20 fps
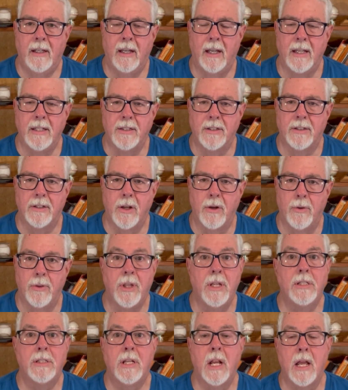And so
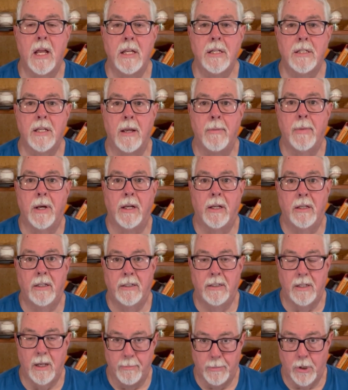these days I'm a
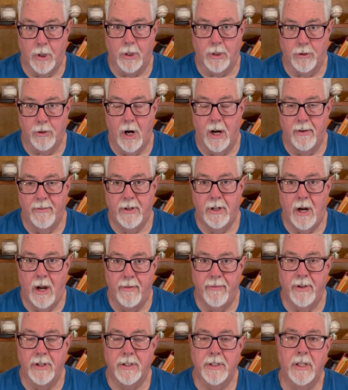dump truck driver,
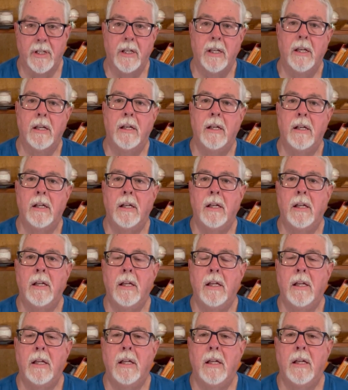obviously,
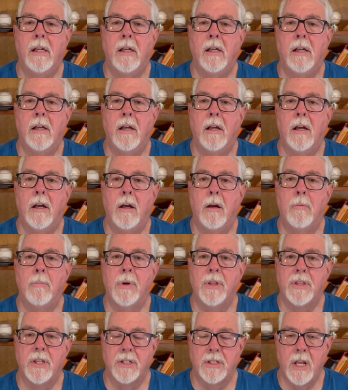
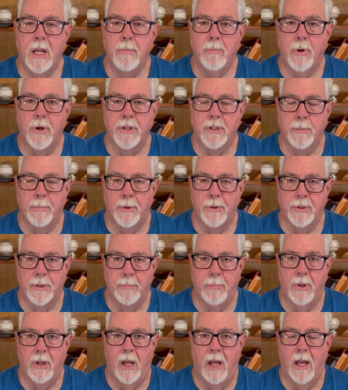but the same principles
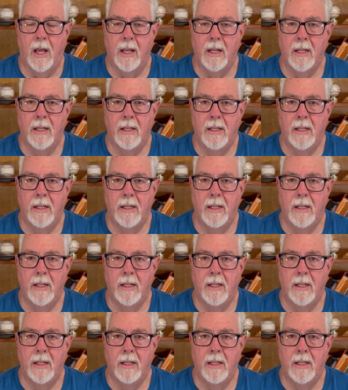apply.